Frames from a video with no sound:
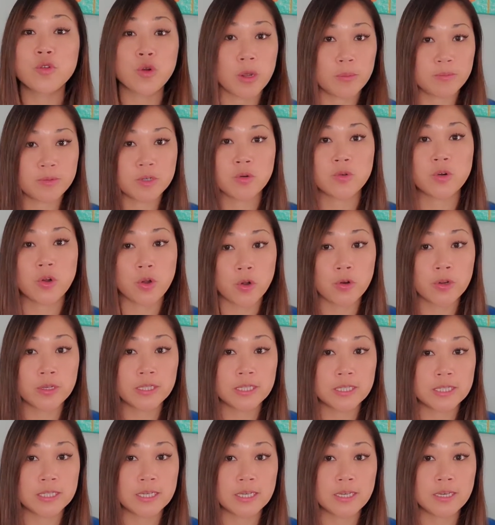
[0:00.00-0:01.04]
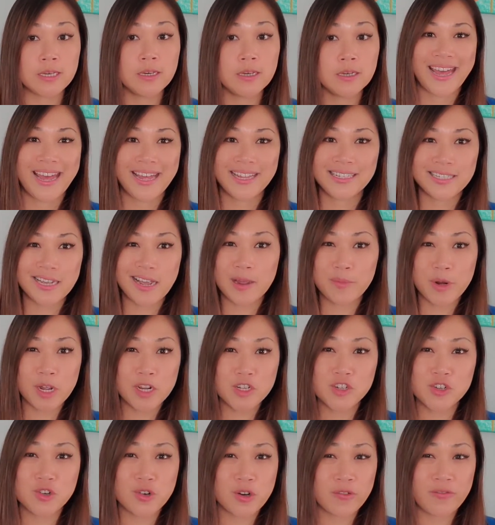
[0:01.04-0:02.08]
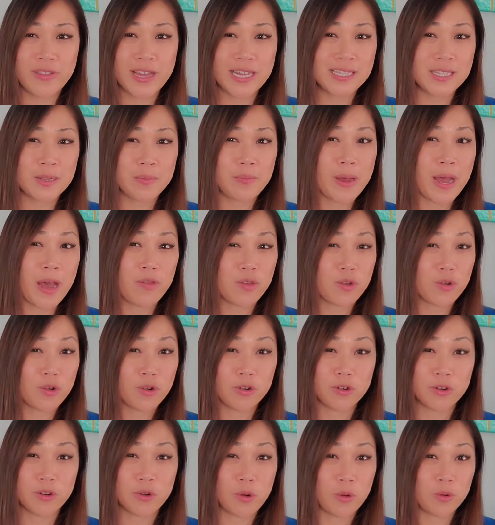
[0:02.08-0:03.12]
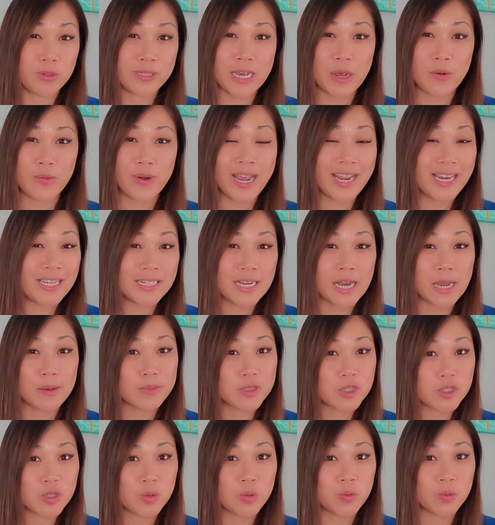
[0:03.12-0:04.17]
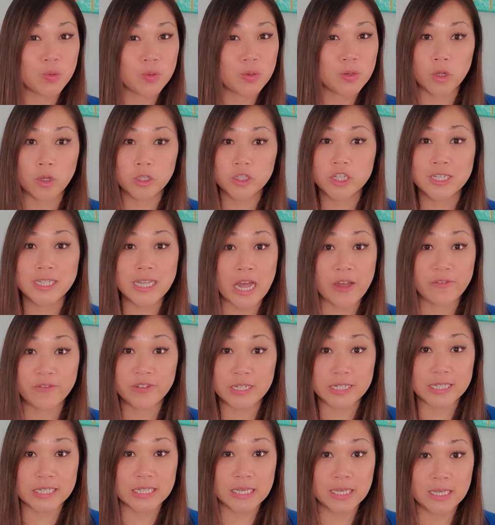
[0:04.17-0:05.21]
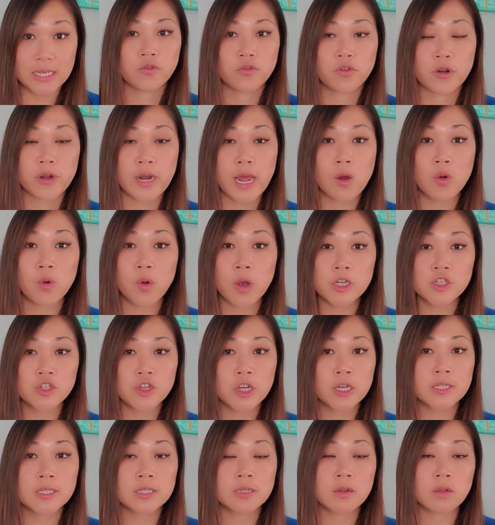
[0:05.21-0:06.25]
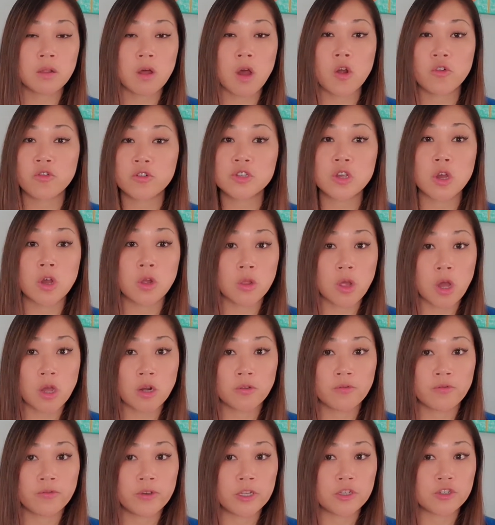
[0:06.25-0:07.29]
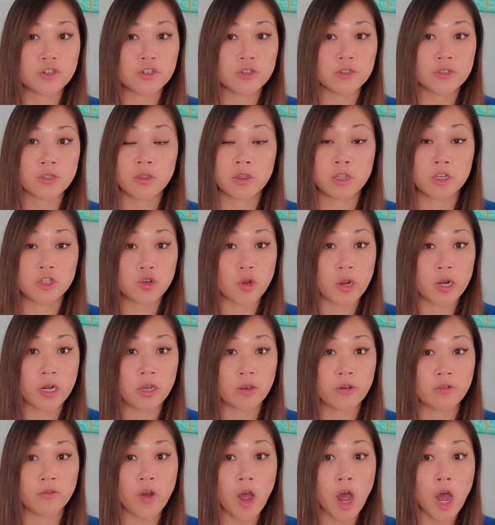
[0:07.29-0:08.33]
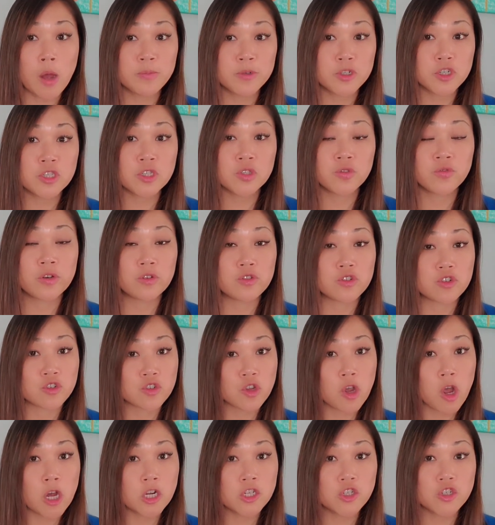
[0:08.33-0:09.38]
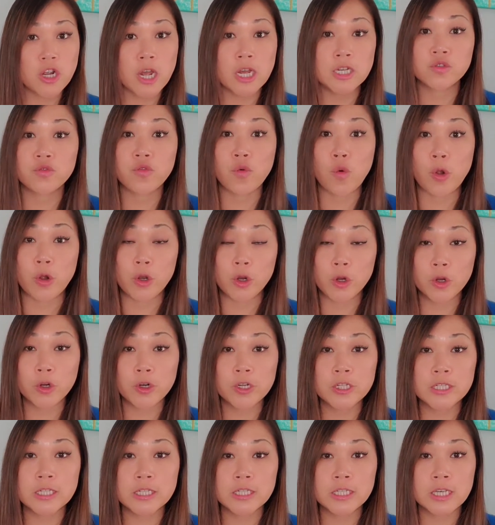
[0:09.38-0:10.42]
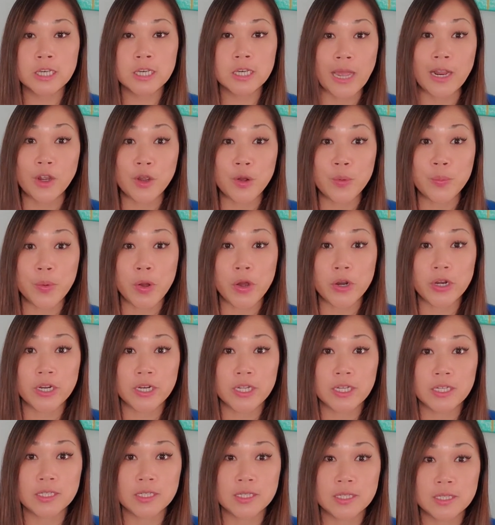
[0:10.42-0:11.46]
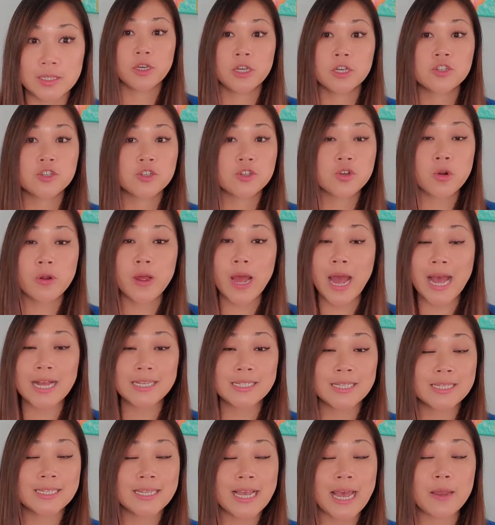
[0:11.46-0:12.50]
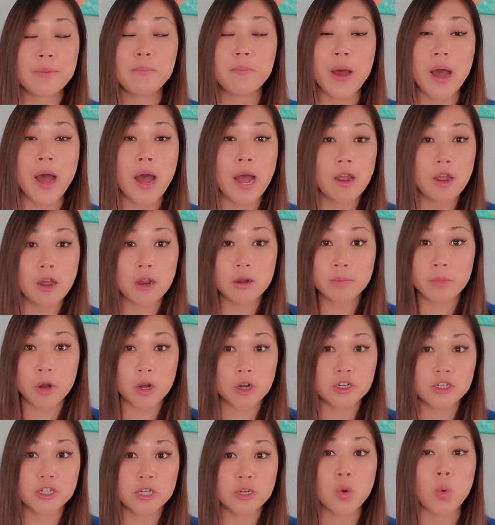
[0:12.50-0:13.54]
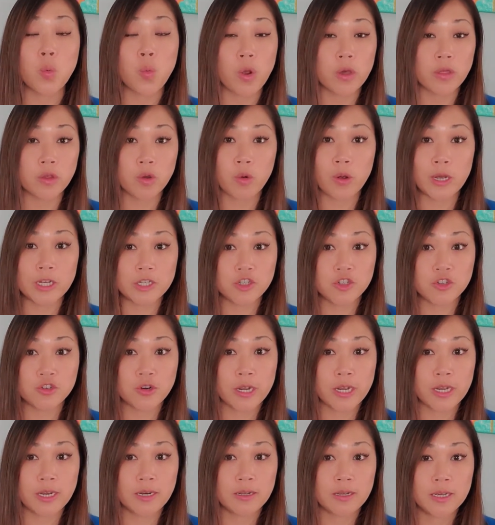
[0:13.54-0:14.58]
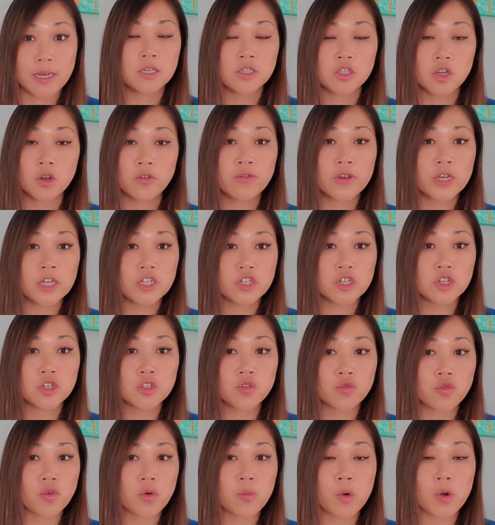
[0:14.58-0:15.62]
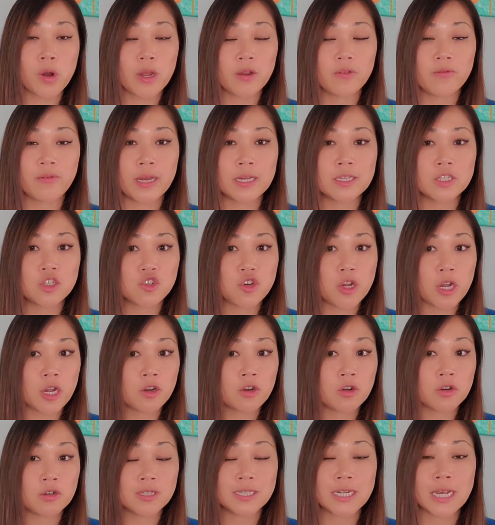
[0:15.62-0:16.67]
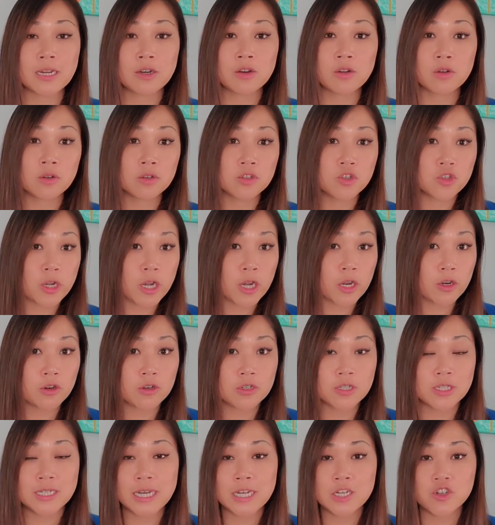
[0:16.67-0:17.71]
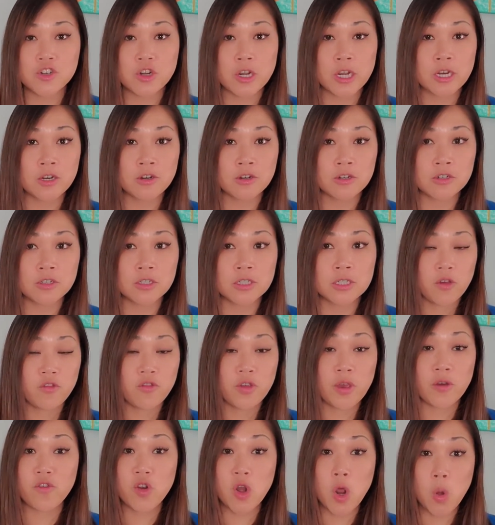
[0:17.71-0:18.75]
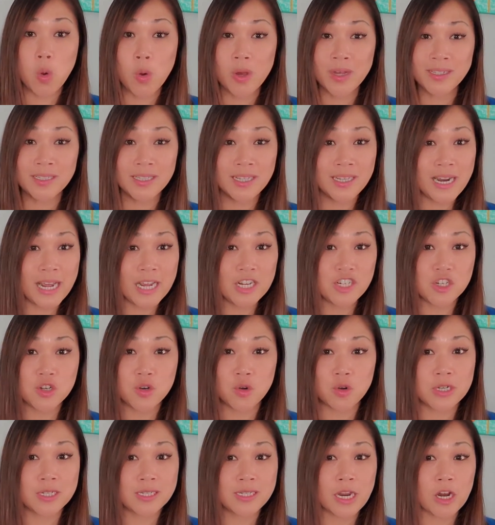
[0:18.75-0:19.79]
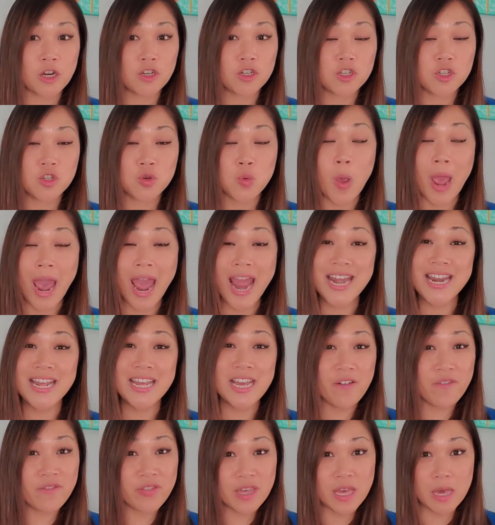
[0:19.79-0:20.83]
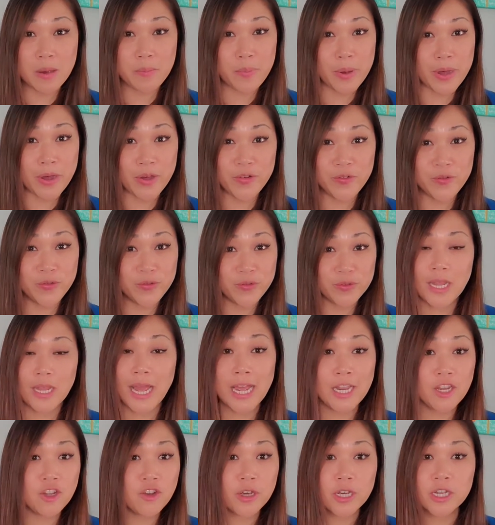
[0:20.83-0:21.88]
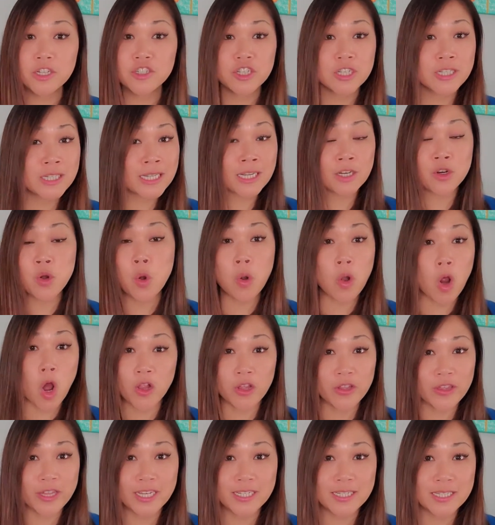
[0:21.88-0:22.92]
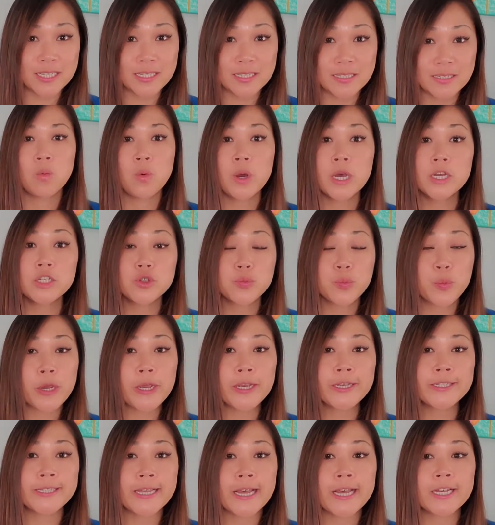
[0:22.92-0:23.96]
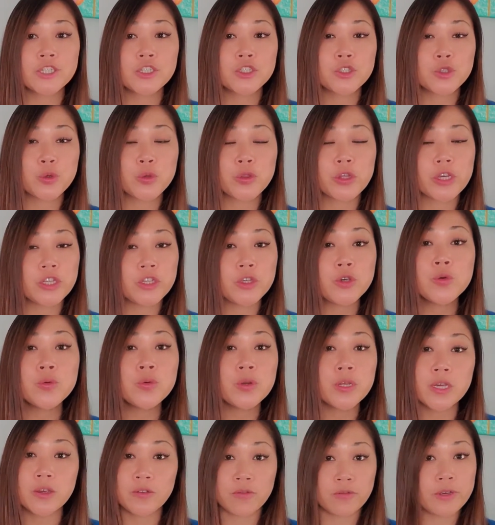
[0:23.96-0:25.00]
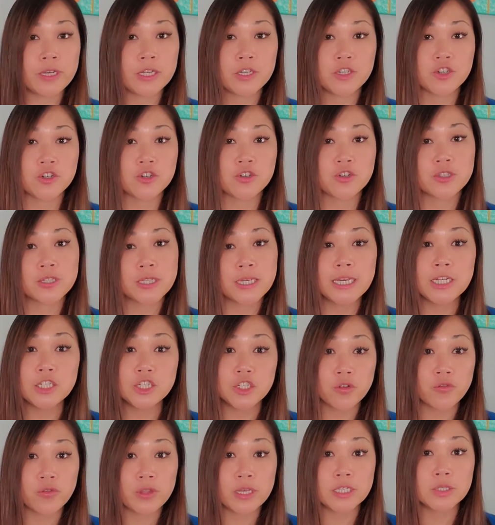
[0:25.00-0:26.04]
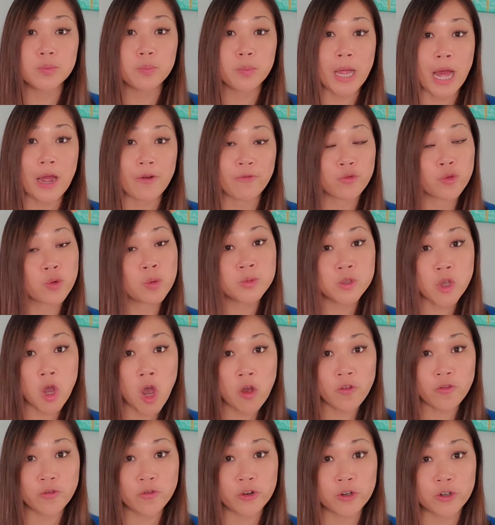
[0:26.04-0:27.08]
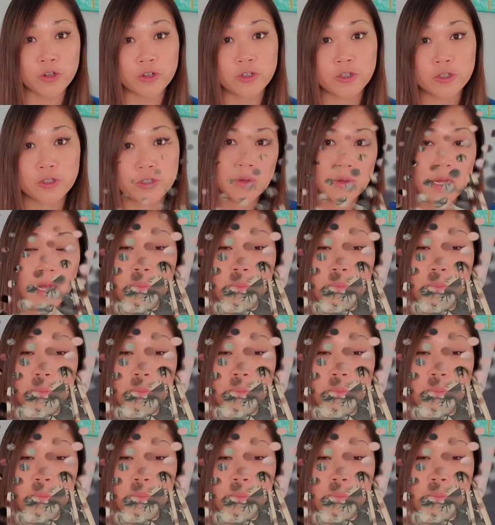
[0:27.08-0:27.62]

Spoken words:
cryptocurrency, and I'm not sure if that's a path they're going to go down anytime soon. We'll just have to see. For now, Questrade still offers a lot of features: the trading of options, futures contracts, foreign currency, and commodities. You can short assets and buy on margin with Questrade. These are features for more advanced traders, technical traders, day traders. If you have no inclination or desire to do any of the above, then you can just ignore all of this. Which brings us to the unique features each of these platforms offer. A